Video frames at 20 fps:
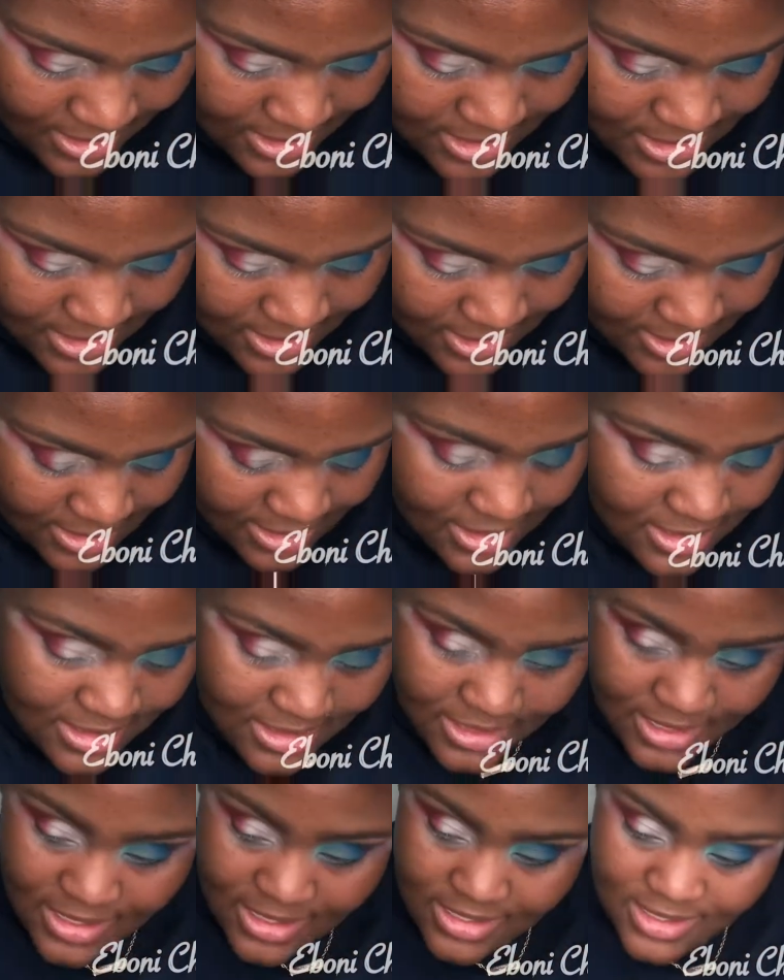see,
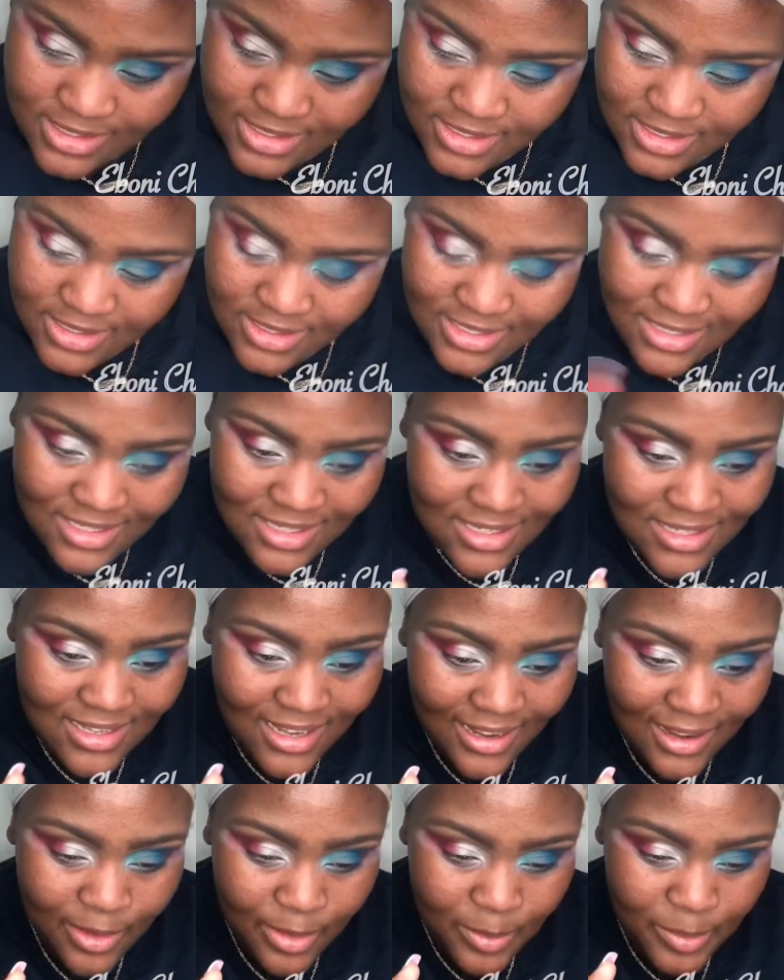this is
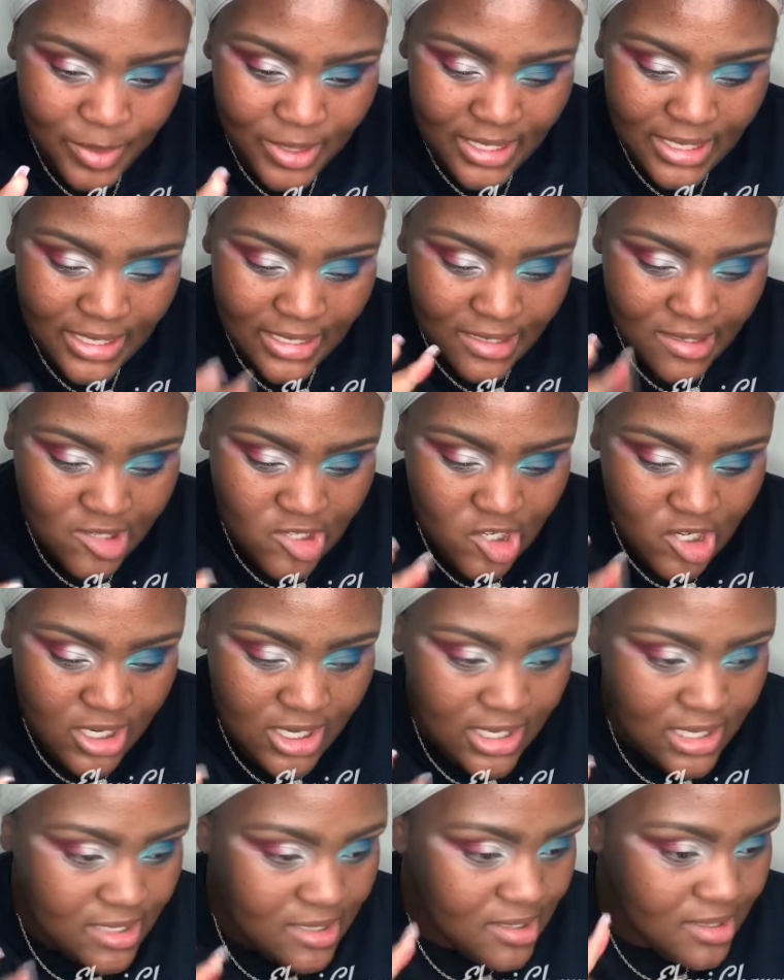like a peach
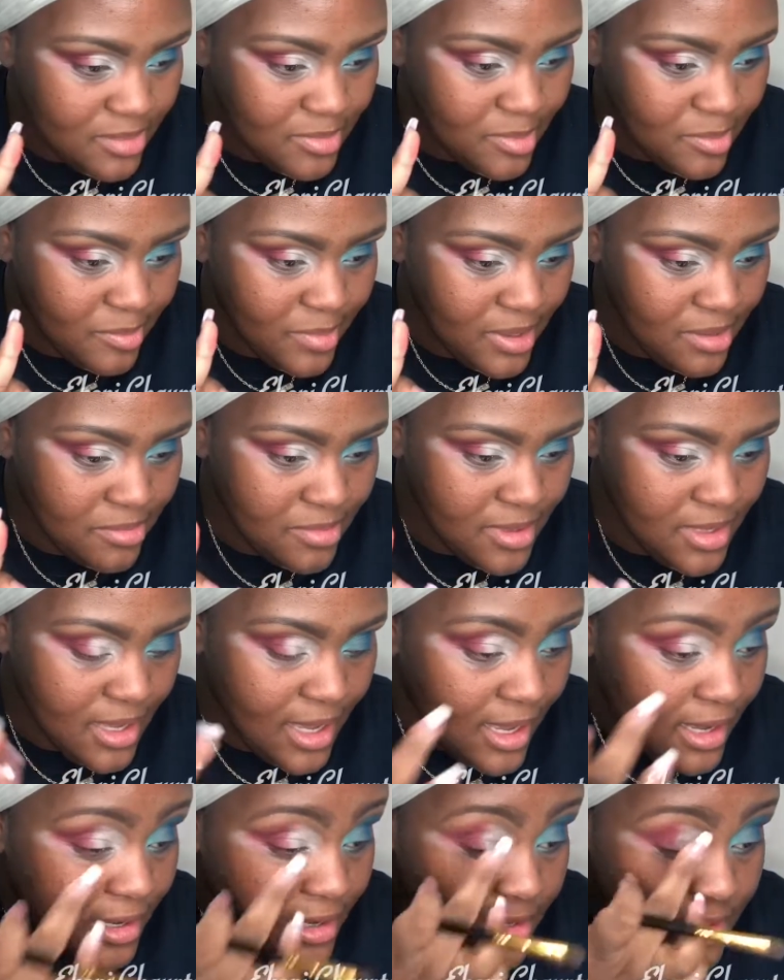color, but maybe
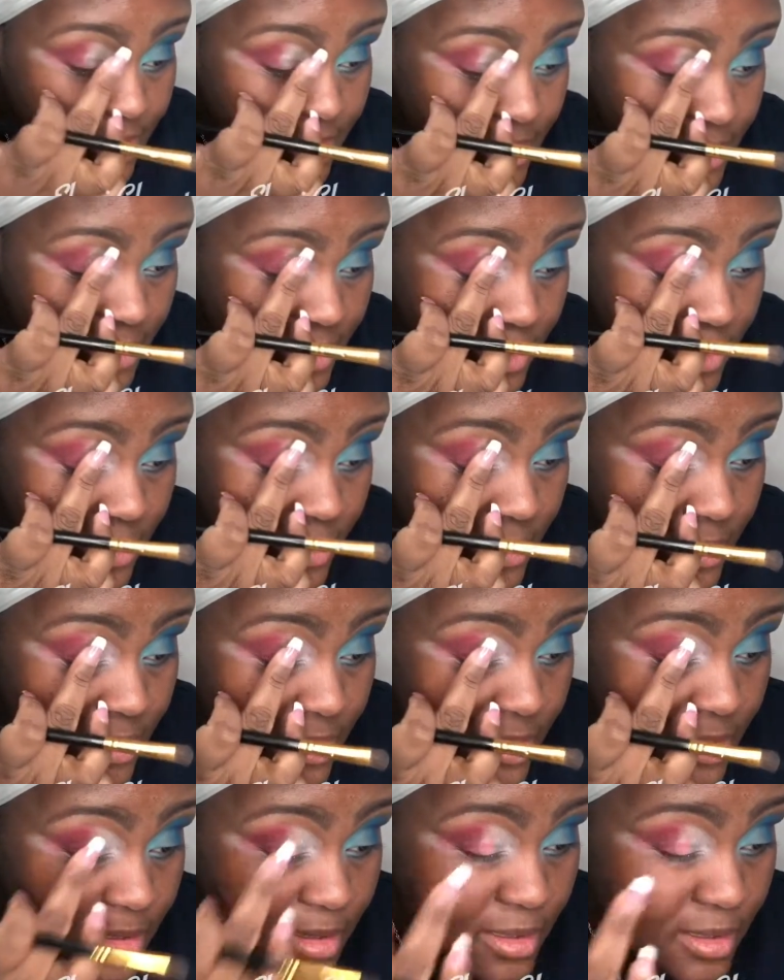I could,
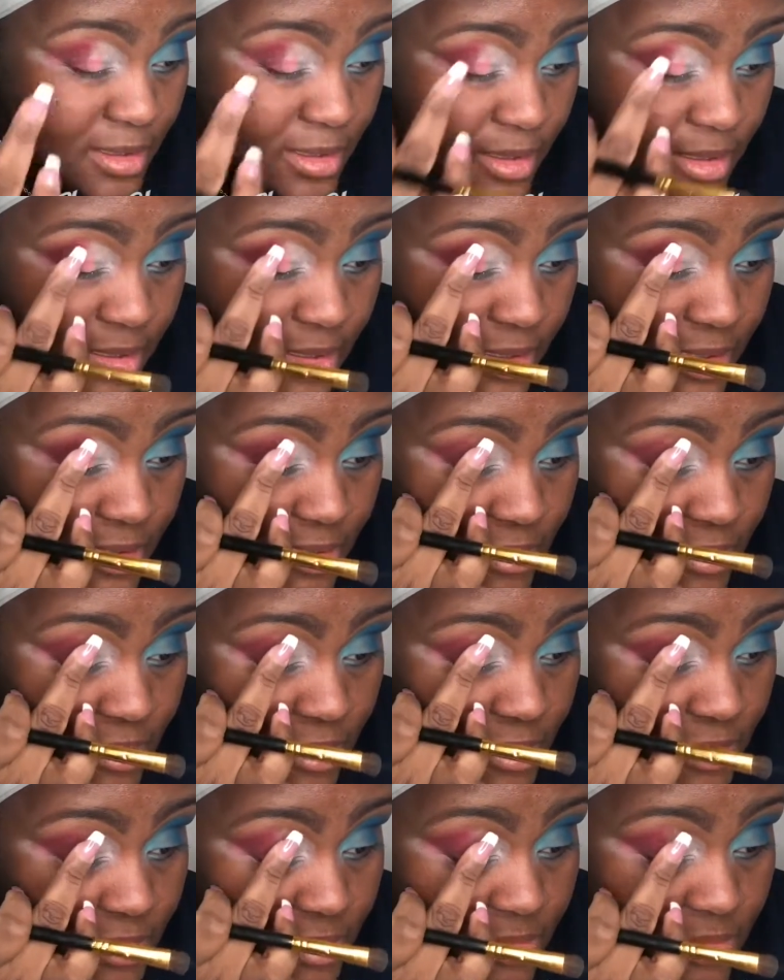I don't
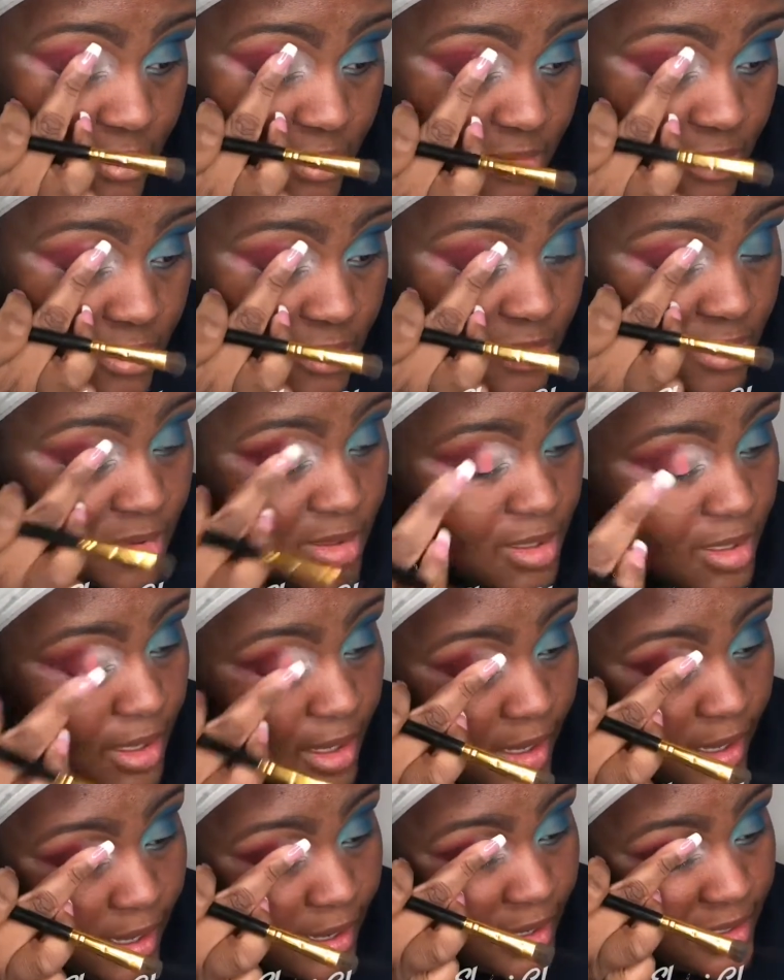know,
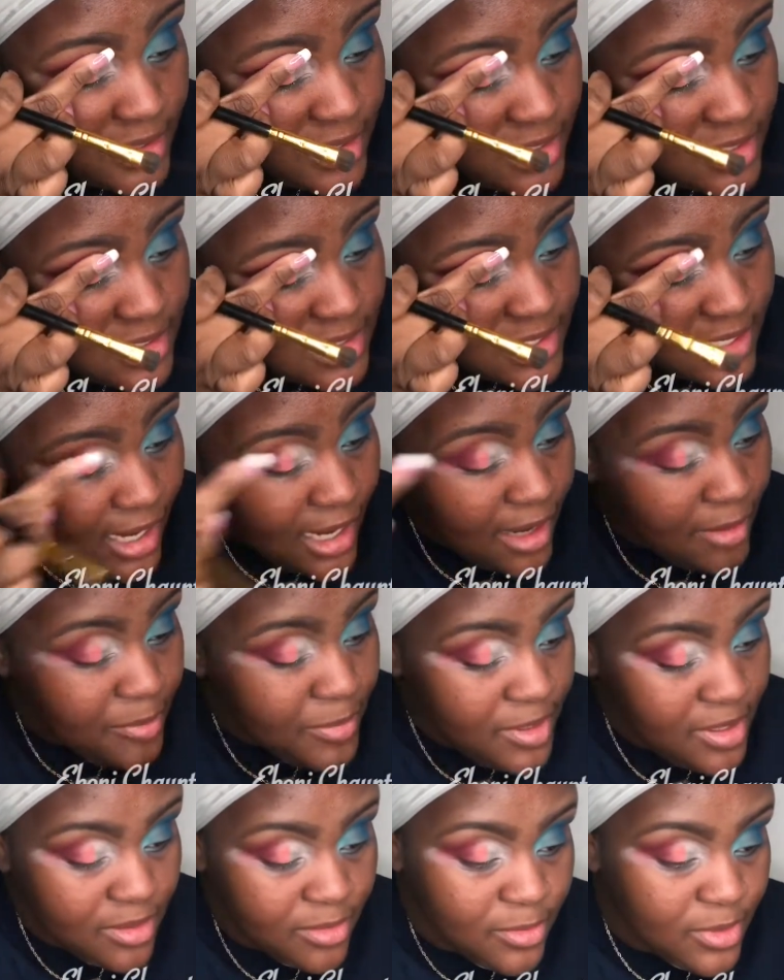and then top
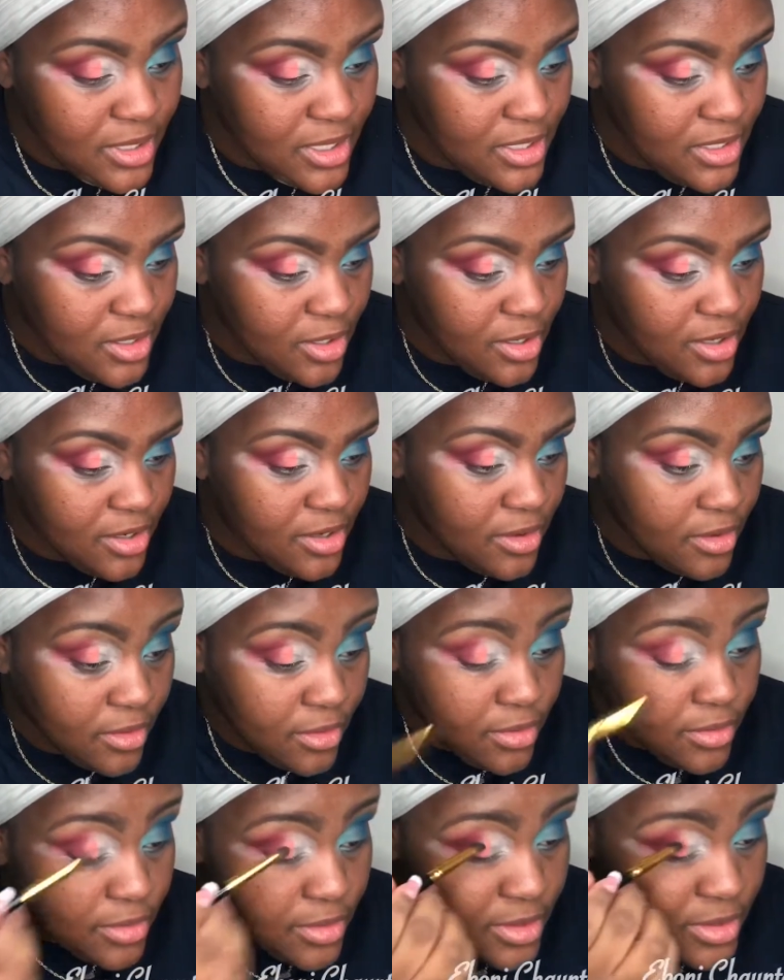it with a darker
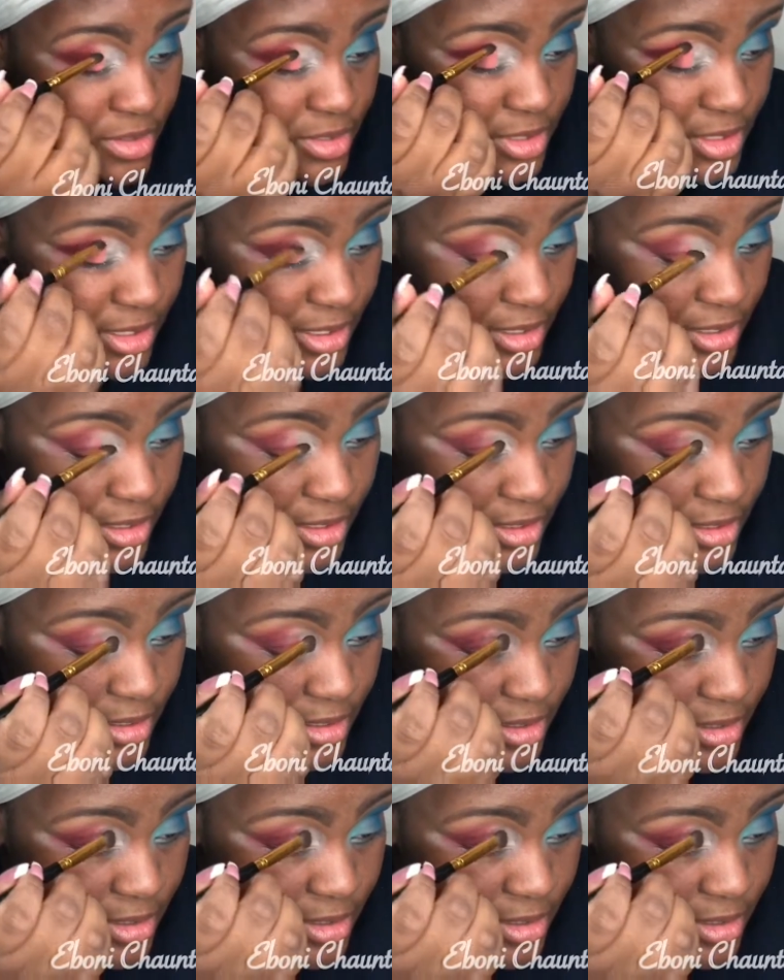orange color.